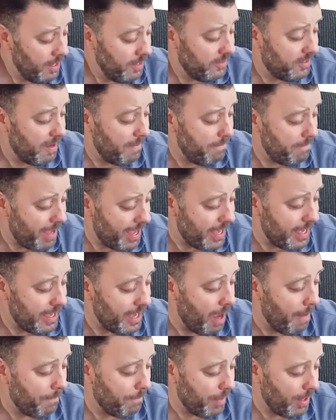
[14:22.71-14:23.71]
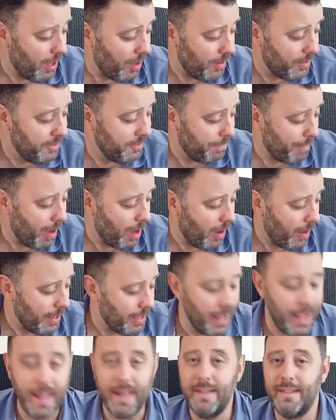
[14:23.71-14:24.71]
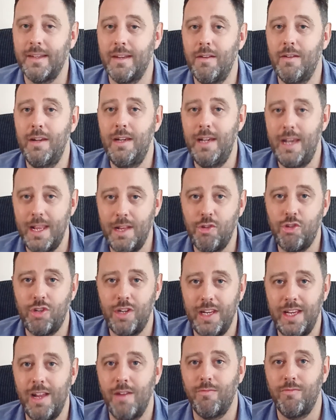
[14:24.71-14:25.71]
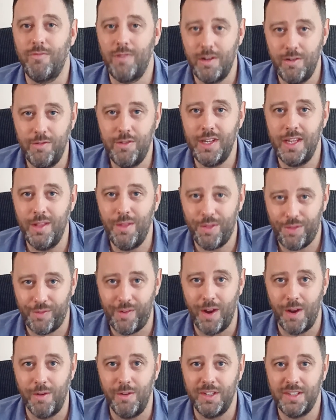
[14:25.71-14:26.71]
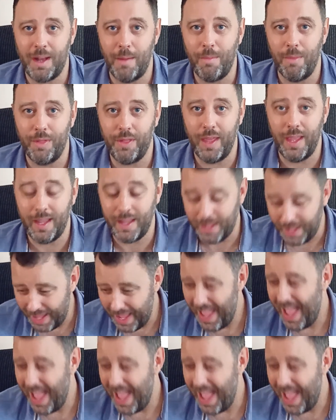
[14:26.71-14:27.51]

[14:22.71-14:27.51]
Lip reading: To me, a blind buy is literally rooting through something